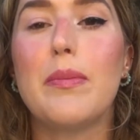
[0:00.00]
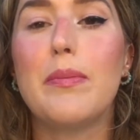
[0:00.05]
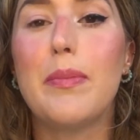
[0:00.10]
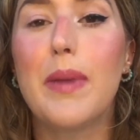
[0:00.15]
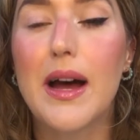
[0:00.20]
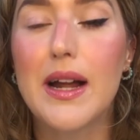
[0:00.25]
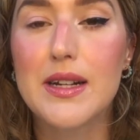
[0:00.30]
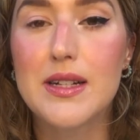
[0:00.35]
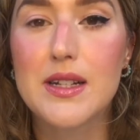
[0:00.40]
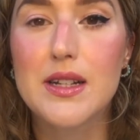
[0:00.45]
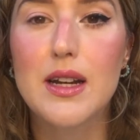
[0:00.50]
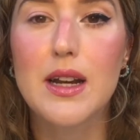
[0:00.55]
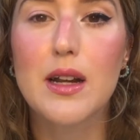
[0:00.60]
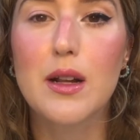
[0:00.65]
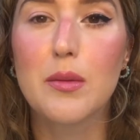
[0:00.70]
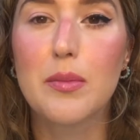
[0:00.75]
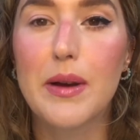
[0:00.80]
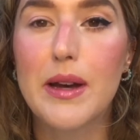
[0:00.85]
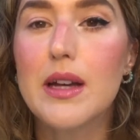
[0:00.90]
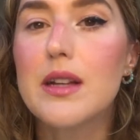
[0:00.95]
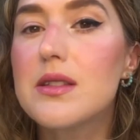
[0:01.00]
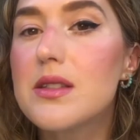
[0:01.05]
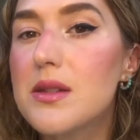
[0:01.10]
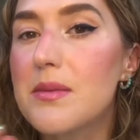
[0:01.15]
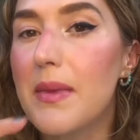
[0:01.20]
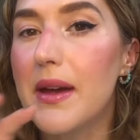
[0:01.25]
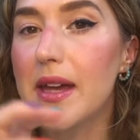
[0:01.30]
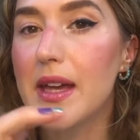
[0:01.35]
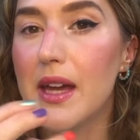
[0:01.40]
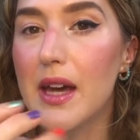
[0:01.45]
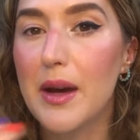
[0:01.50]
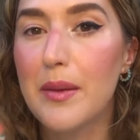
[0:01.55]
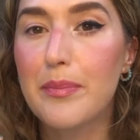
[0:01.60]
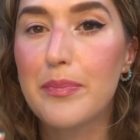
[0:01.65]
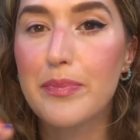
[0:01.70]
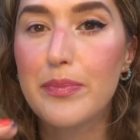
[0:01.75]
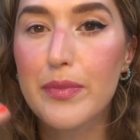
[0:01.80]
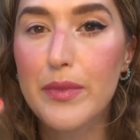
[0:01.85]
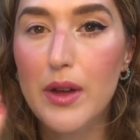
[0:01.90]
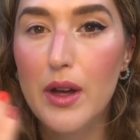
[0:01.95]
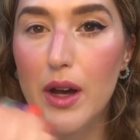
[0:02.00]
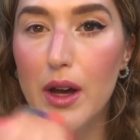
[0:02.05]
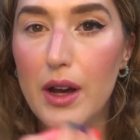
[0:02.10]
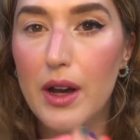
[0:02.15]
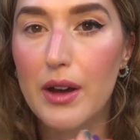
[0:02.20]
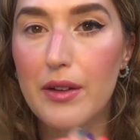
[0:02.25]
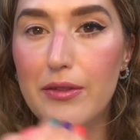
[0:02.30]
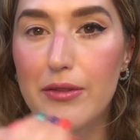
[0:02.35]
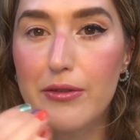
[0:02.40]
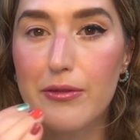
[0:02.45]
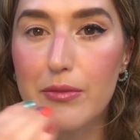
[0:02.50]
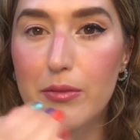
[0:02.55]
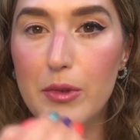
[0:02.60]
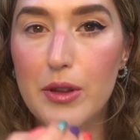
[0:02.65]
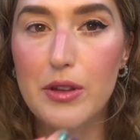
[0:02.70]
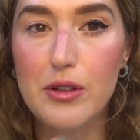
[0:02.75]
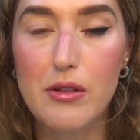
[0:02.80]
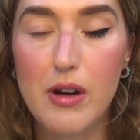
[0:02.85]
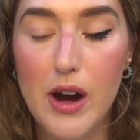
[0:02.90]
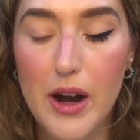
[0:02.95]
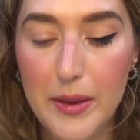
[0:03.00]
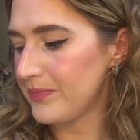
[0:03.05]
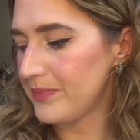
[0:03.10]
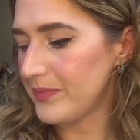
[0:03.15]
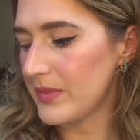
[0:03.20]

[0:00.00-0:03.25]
band a little bit to make it curve with your eye.